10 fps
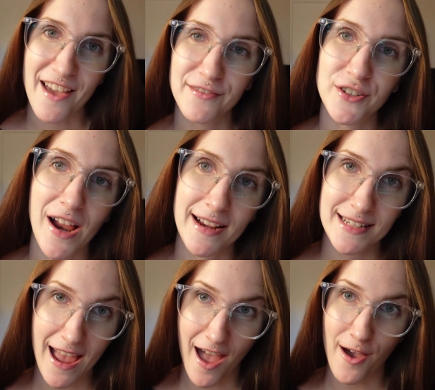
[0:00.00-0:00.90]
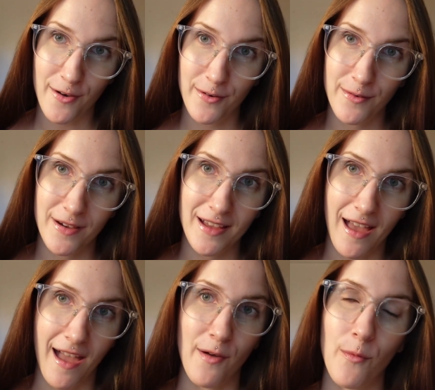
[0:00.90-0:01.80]
I've tracked how
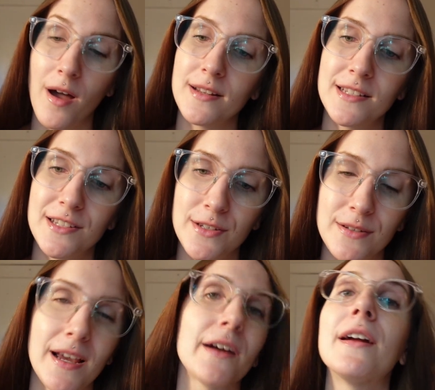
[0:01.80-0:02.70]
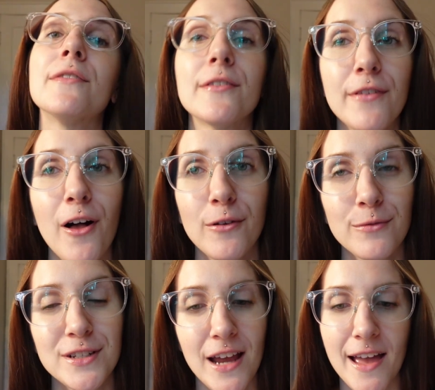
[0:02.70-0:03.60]
I want to decorate for fall,
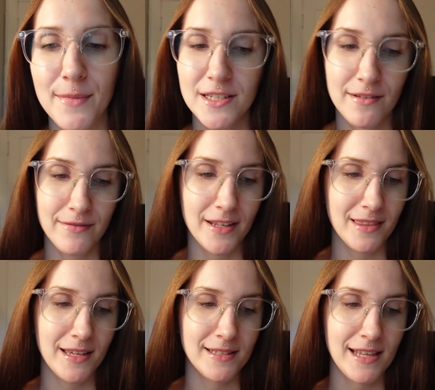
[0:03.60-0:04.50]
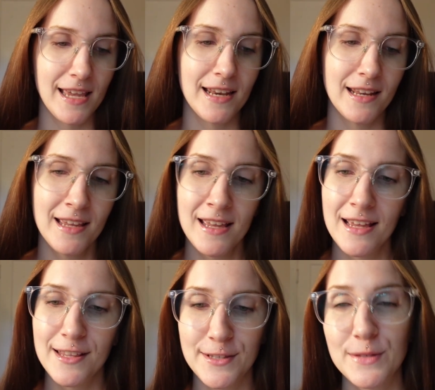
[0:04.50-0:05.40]
which I must have written this in
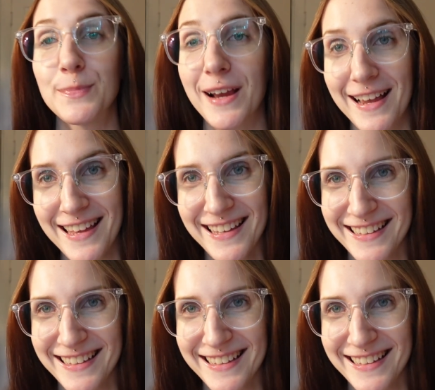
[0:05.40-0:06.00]
the spring.